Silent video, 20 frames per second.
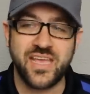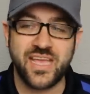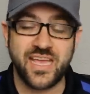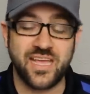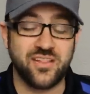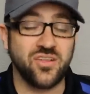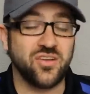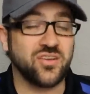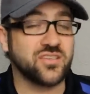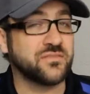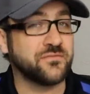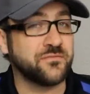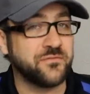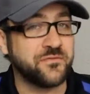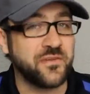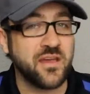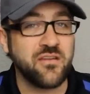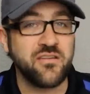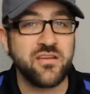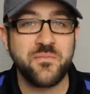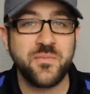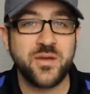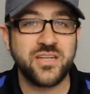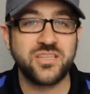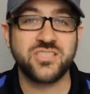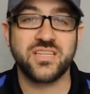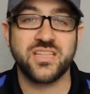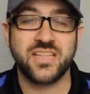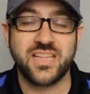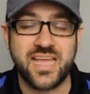It looks very
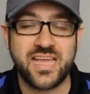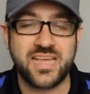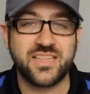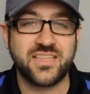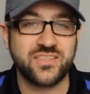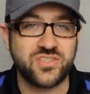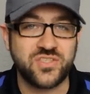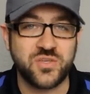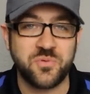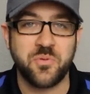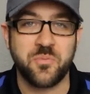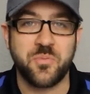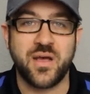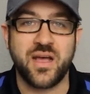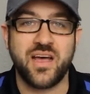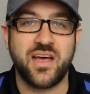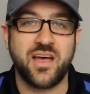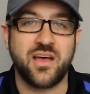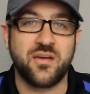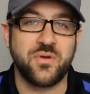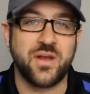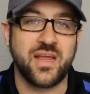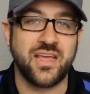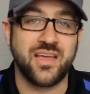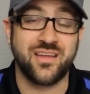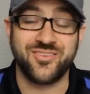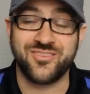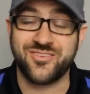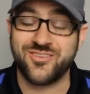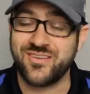much like the Super Baja Ray
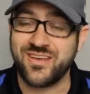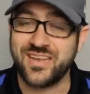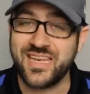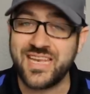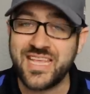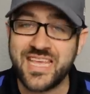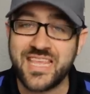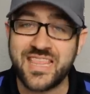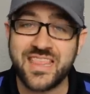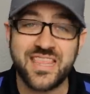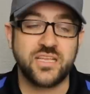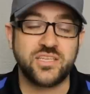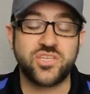underneath.